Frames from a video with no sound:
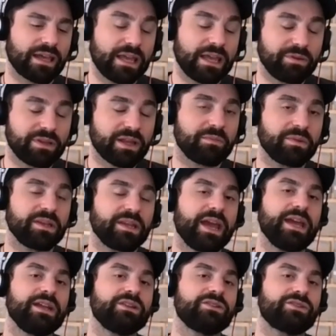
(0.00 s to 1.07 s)
keeping them
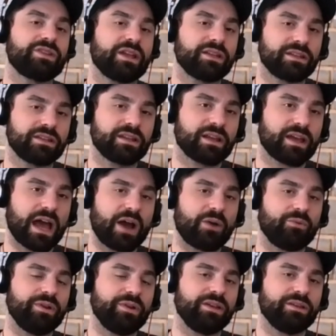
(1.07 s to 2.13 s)
engaged and how
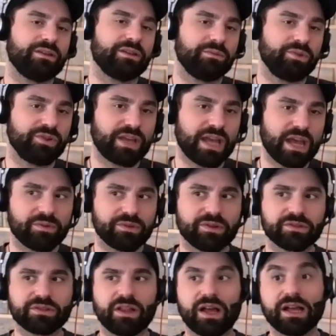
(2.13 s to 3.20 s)
we communicate with
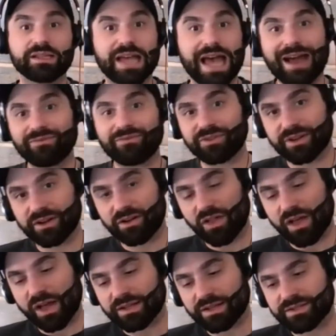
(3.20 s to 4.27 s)
those clients after their
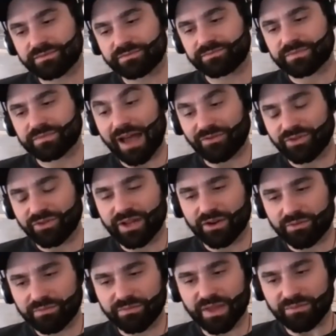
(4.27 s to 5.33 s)
clients after yeah.
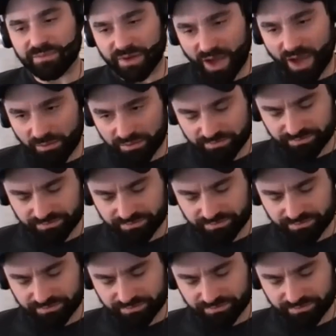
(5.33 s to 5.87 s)
they're they've become